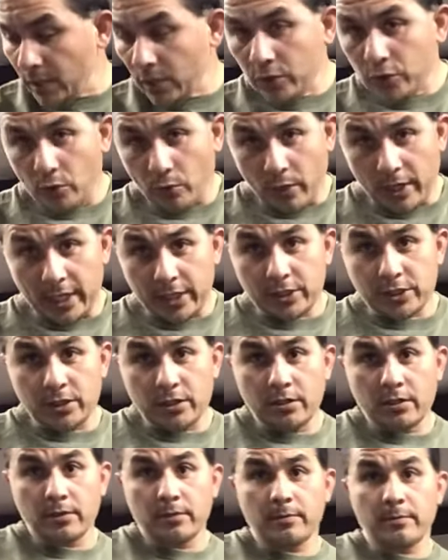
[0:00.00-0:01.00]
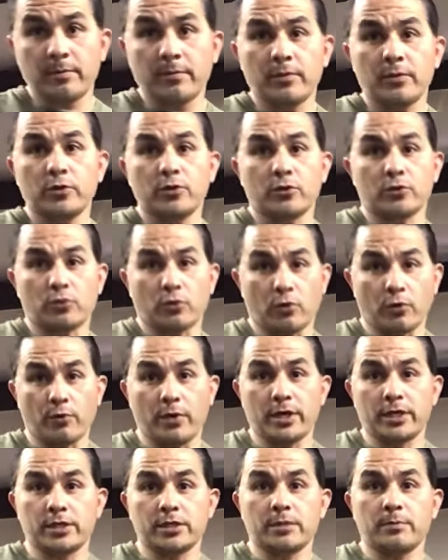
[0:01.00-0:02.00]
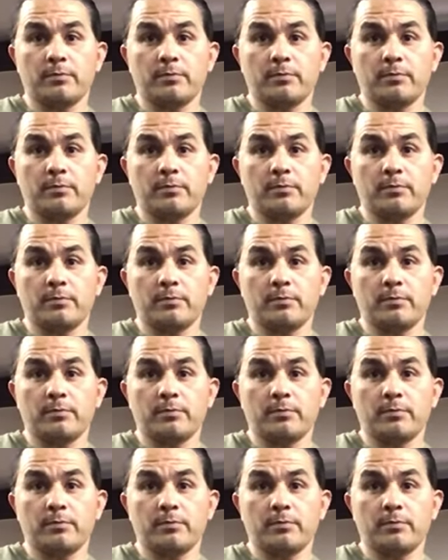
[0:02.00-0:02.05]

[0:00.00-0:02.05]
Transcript: wrench, your torque wrench.